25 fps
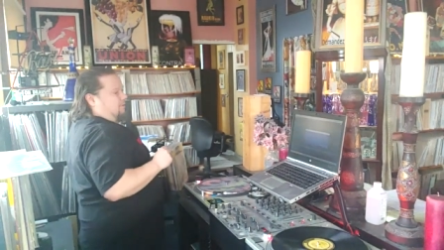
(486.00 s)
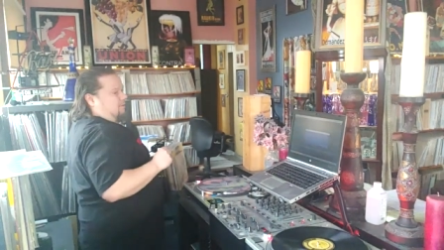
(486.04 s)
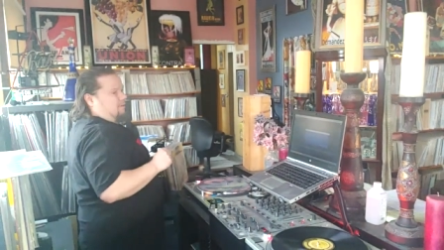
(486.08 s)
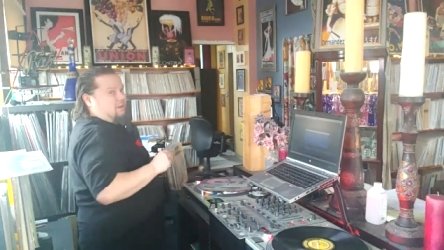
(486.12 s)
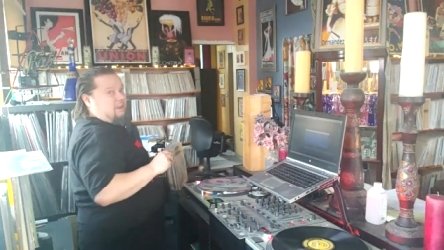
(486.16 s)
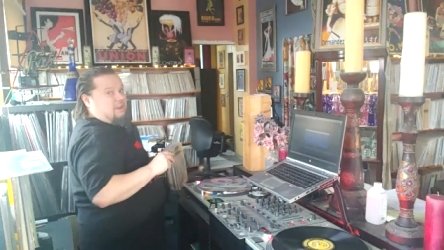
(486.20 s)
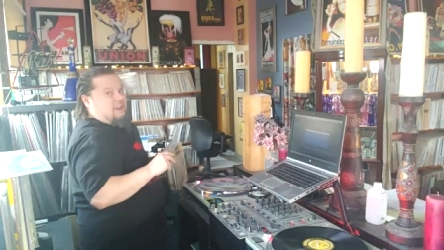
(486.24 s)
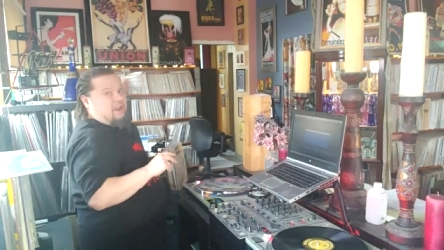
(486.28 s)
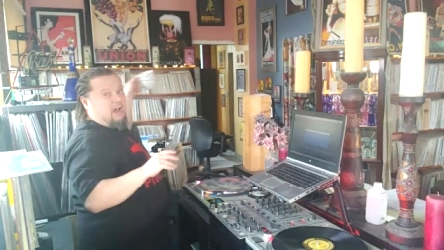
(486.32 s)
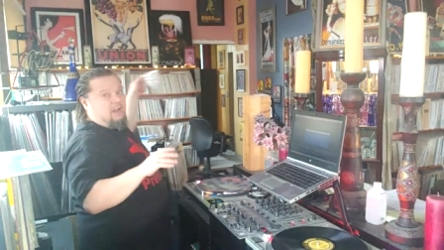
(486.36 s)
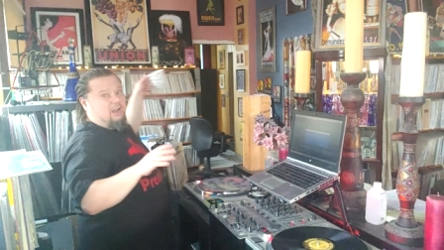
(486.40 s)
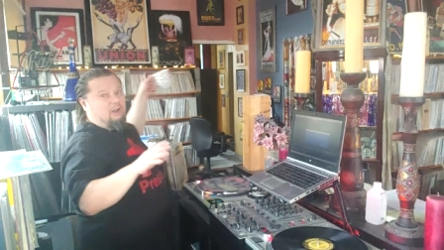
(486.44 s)

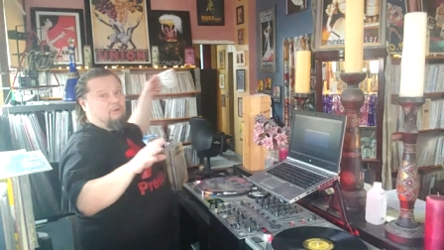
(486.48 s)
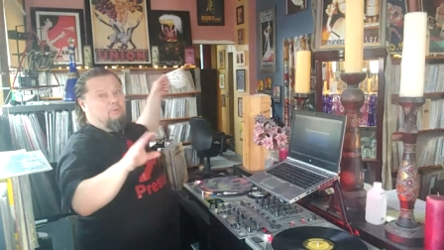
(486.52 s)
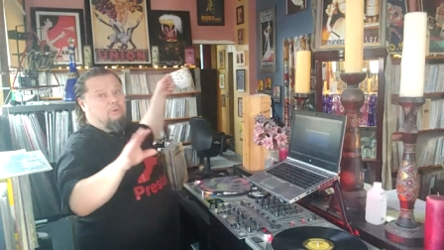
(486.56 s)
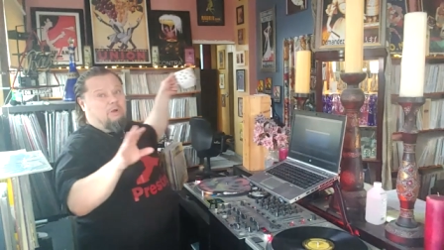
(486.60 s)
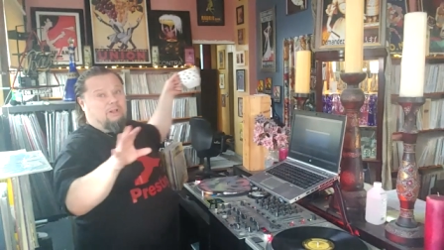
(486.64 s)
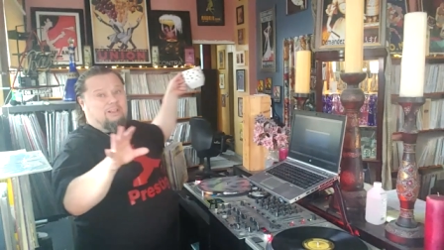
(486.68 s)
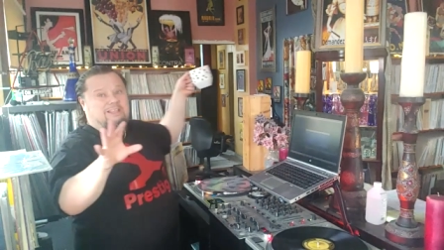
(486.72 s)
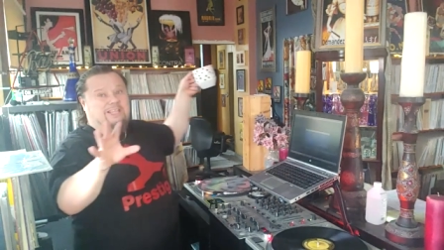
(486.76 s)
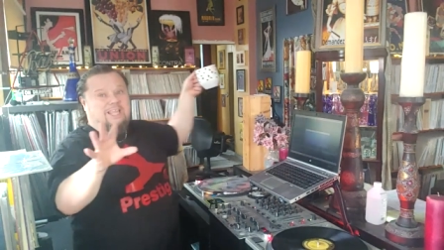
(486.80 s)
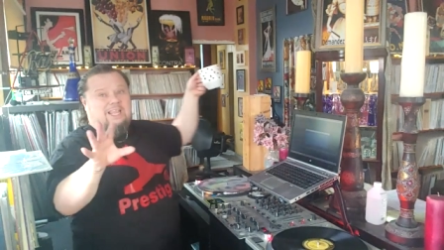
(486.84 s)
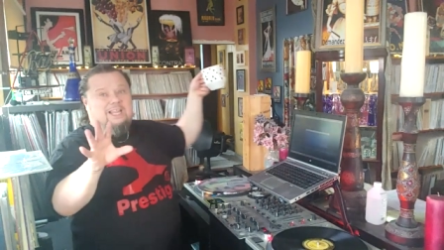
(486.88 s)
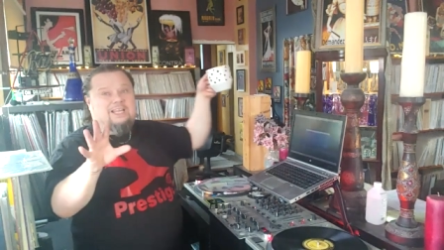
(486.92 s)
none of
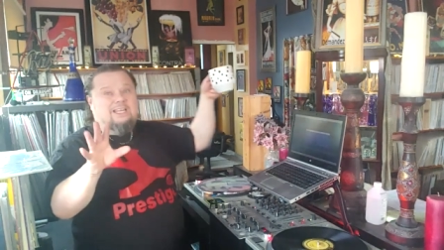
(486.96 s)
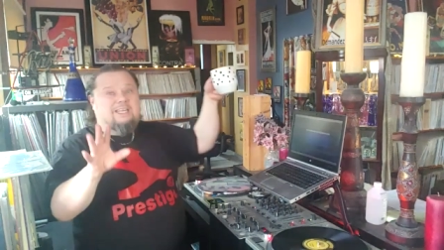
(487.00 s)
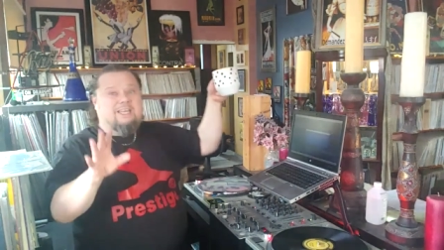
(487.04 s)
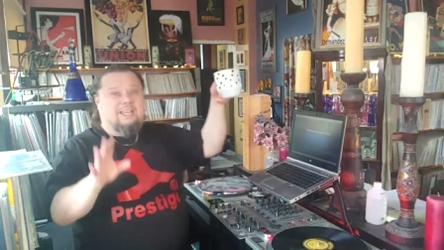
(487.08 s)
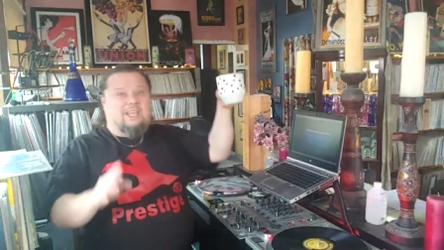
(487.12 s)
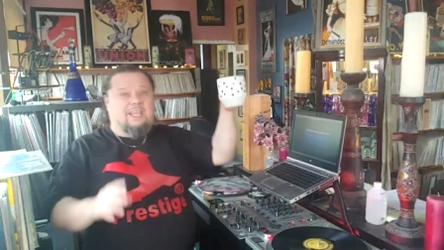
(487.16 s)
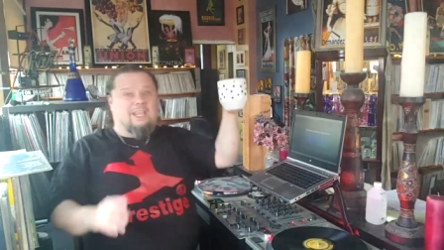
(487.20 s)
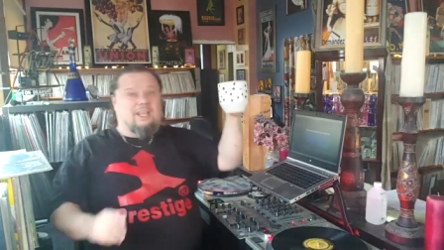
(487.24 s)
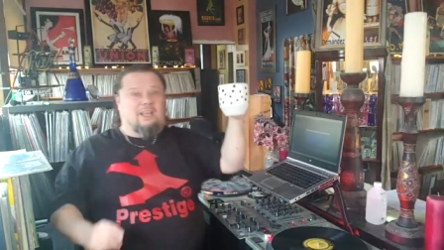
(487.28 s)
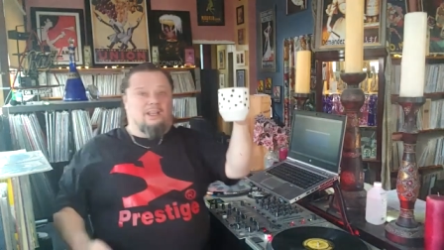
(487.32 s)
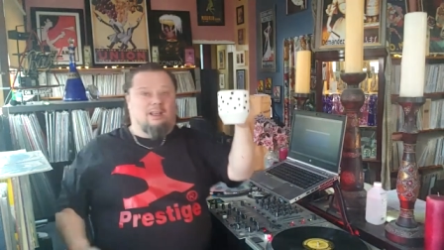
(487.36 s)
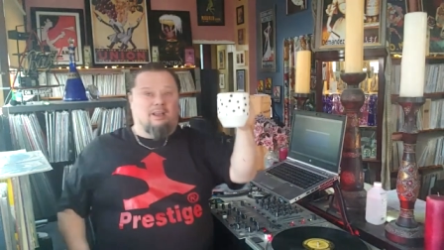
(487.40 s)
what they
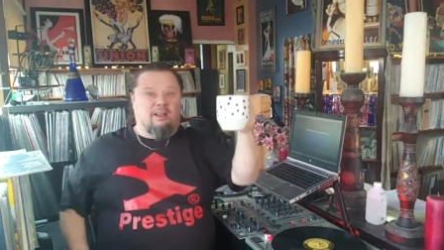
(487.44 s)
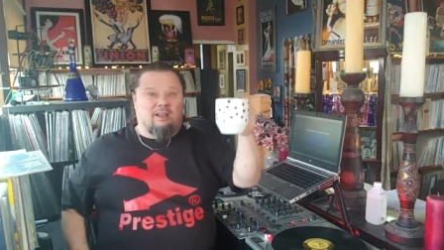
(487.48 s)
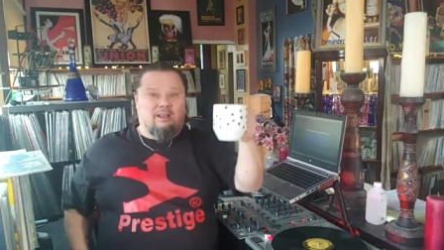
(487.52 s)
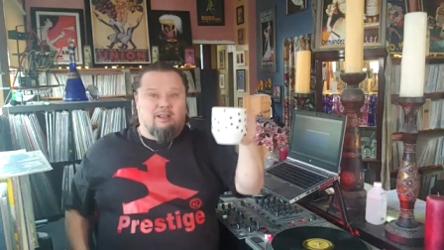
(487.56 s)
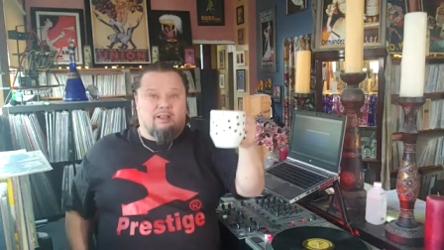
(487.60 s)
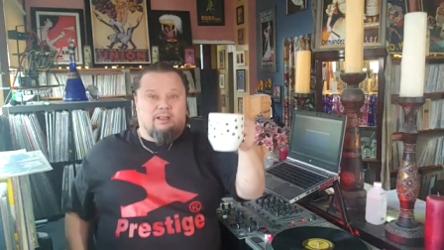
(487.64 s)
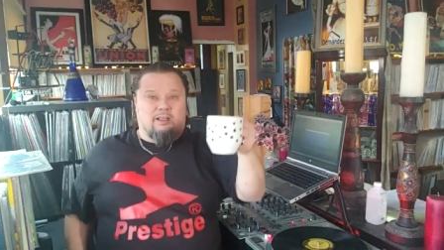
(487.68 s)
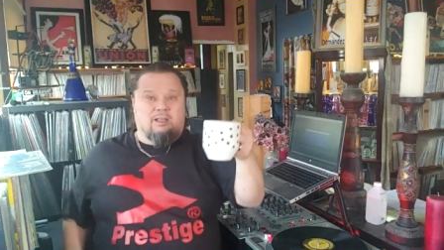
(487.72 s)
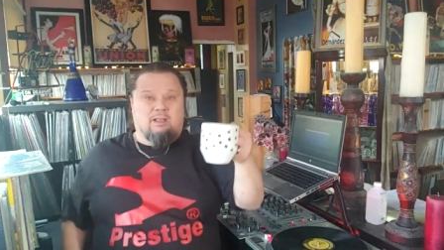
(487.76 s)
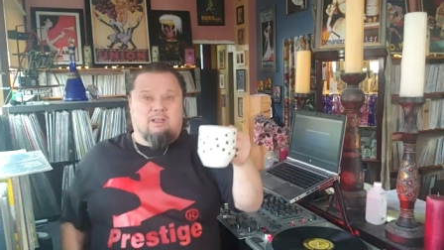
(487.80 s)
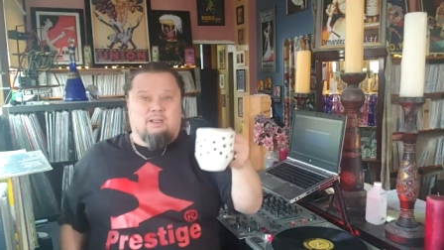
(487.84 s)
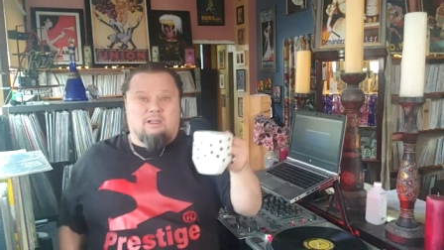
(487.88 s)
did
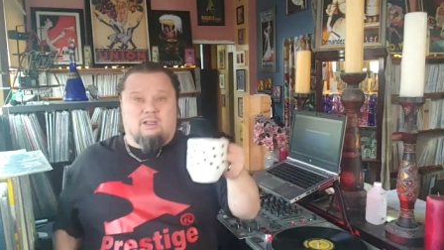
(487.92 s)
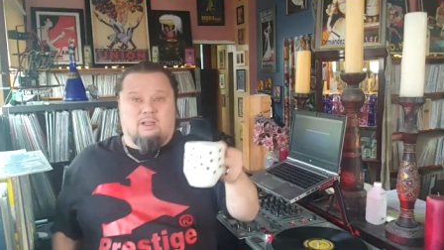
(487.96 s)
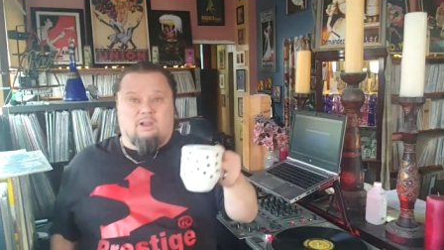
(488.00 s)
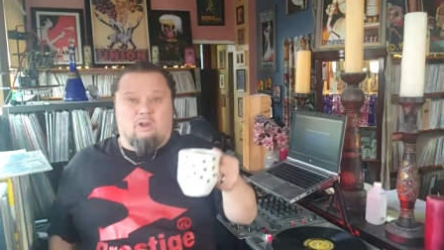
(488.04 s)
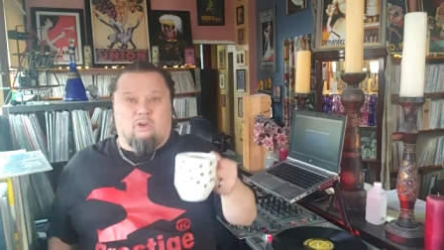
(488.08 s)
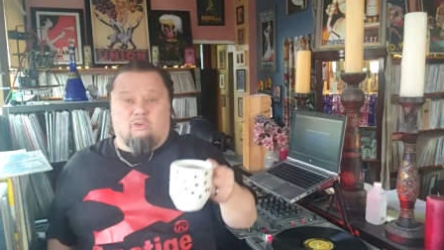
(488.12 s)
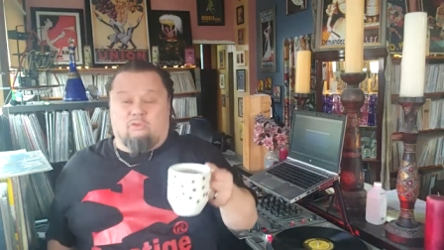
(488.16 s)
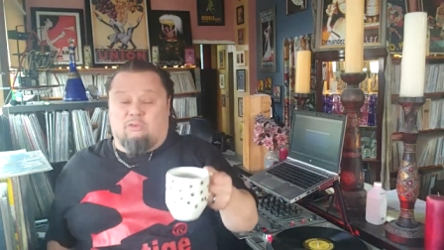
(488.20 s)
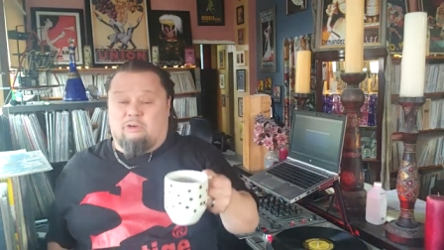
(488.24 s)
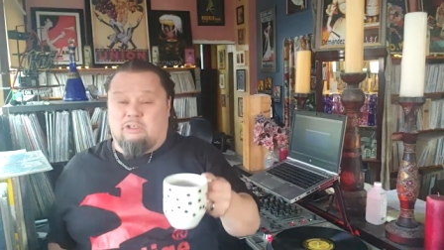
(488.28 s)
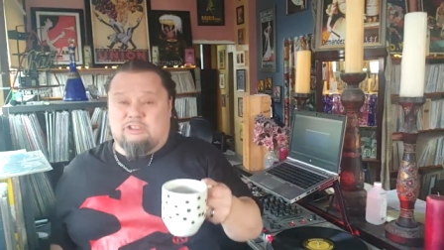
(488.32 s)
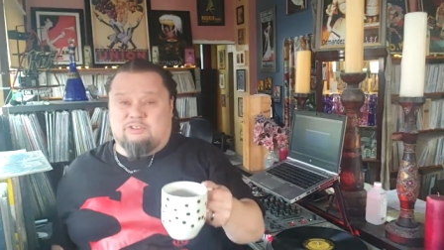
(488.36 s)

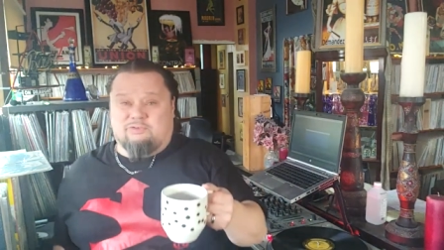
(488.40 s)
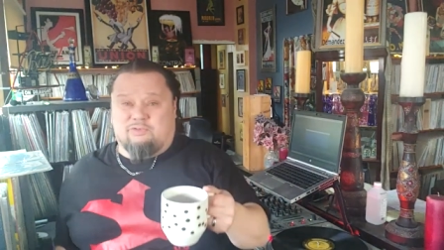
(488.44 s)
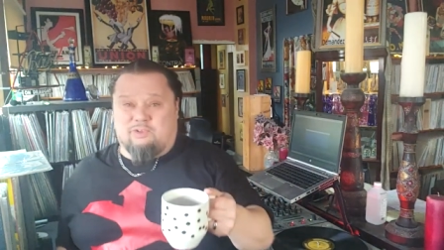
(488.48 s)
was